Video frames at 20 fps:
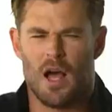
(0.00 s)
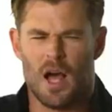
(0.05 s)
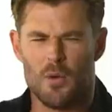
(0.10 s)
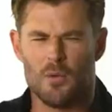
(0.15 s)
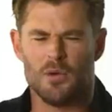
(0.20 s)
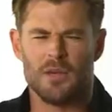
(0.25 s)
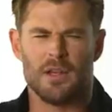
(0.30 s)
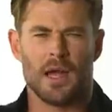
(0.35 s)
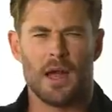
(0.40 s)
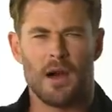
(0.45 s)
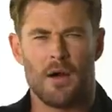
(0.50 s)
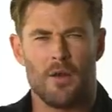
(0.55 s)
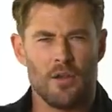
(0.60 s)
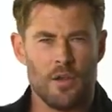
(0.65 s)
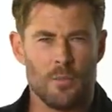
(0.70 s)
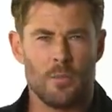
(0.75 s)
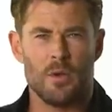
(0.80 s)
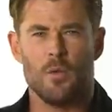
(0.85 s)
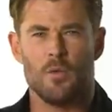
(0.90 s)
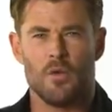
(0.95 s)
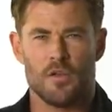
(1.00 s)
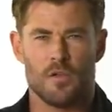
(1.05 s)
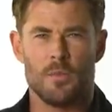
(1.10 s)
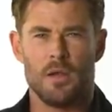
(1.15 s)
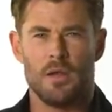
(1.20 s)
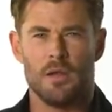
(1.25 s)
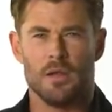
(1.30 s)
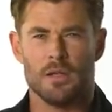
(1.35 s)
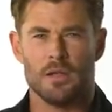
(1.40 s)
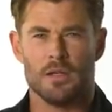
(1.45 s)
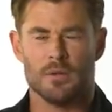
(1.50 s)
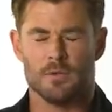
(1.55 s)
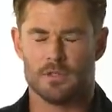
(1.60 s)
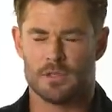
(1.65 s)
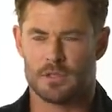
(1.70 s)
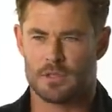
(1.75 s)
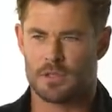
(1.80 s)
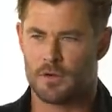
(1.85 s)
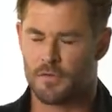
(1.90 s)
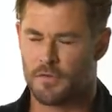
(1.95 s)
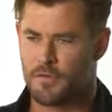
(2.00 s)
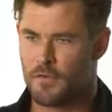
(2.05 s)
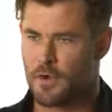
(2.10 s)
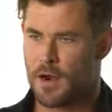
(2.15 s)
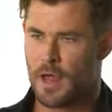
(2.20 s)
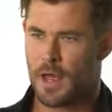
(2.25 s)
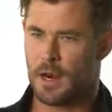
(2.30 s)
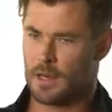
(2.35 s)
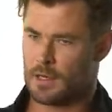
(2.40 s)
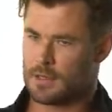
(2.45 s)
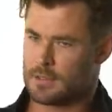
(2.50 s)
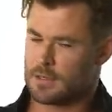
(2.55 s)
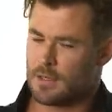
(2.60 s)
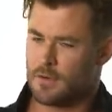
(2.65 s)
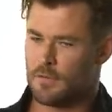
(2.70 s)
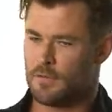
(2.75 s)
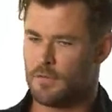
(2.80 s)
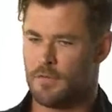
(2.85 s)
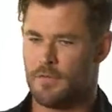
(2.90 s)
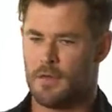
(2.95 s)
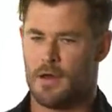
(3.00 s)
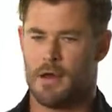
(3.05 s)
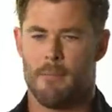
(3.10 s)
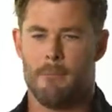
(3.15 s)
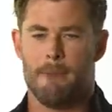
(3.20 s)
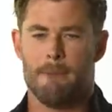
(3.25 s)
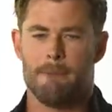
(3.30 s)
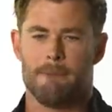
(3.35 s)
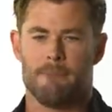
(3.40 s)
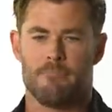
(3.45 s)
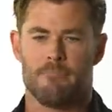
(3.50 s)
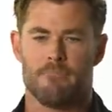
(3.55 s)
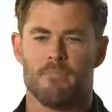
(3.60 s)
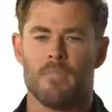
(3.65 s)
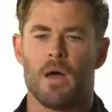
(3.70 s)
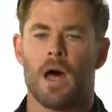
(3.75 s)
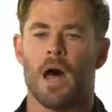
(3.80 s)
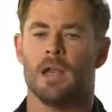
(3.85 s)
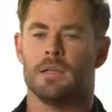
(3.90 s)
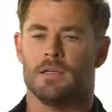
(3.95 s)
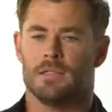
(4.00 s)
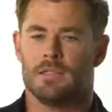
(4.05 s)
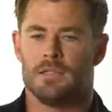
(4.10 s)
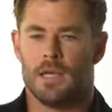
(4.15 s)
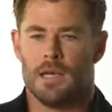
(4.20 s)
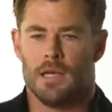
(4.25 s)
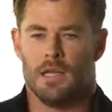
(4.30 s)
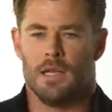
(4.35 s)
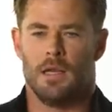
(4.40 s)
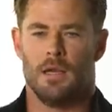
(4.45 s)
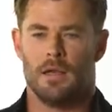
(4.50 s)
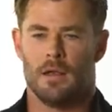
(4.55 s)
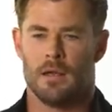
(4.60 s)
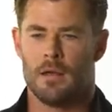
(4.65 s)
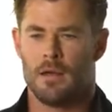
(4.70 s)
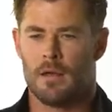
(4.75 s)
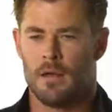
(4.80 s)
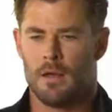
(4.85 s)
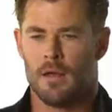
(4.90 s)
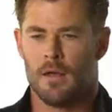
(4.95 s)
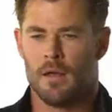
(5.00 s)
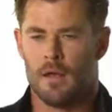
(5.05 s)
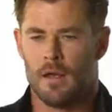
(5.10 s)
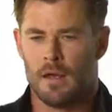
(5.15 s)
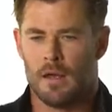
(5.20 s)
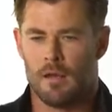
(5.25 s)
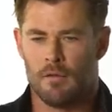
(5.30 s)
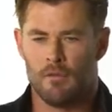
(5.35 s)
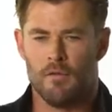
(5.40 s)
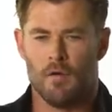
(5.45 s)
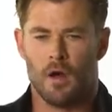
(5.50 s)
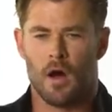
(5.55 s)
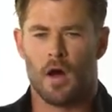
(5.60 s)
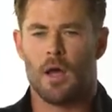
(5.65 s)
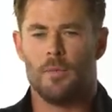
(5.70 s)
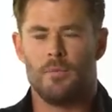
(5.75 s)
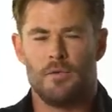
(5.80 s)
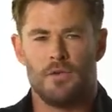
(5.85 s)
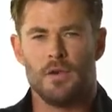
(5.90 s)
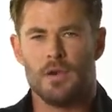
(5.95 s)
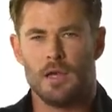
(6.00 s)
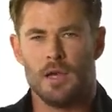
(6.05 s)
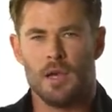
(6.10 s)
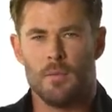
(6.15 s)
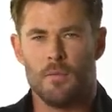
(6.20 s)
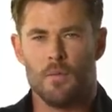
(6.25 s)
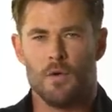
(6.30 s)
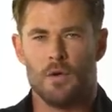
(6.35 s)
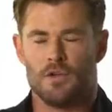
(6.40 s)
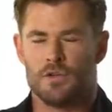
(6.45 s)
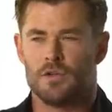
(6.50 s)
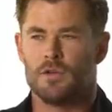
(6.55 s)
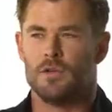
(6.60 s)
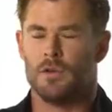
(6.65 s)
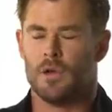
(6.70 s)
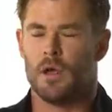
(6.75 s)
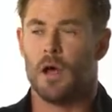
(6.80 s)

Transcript: I would carry a bit with me. There, there was a sort of frenetic, sort of um, unsettling vibe to him, which